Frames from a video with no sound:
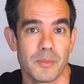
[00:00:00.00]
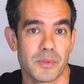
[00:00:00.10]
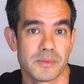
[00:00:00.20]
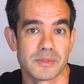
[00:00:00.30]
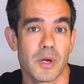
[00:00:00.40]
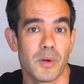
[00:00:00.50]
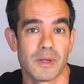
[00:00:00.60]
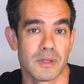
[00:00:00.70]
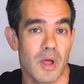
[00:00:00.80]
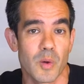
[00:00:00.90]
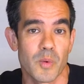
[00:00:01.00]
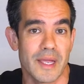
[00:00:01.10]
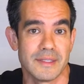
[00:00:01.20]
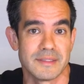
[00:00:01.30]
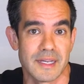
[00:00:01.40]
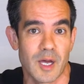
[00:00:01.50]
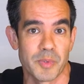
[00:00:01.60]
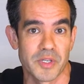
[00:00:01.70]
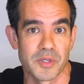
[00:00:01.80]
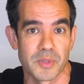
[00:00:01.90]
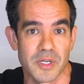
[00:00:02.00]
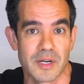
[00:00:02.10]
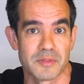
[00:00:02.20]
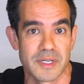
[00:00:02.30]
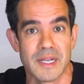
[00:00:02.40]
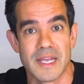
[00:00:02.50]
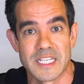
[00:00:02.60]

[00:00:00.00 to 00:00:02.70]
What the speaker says: It will go a long way to helping your recovery,